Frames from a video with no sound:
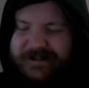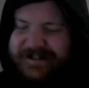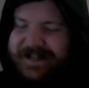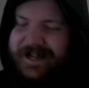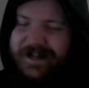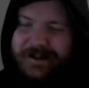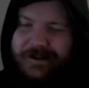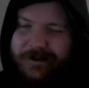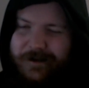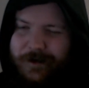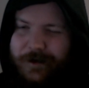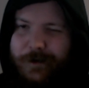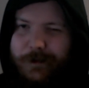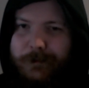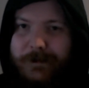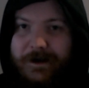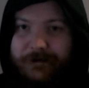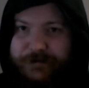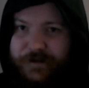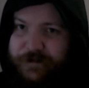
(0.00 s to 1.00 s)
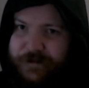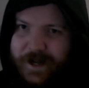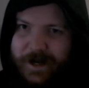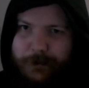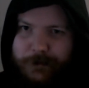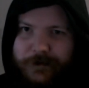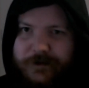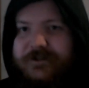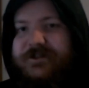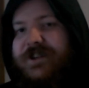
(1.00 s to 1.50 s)
taking the whole month of
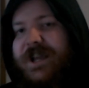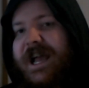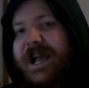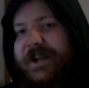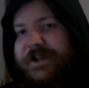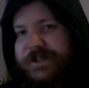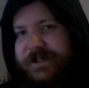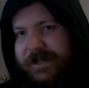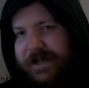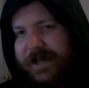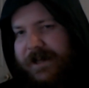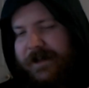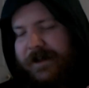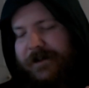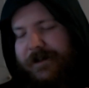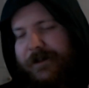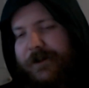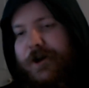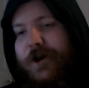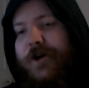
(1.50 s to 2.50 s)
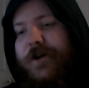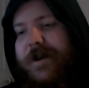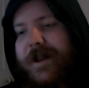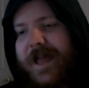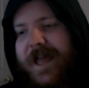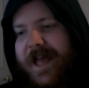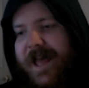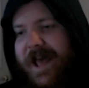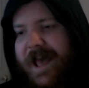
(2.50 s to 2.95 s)
April to actually learn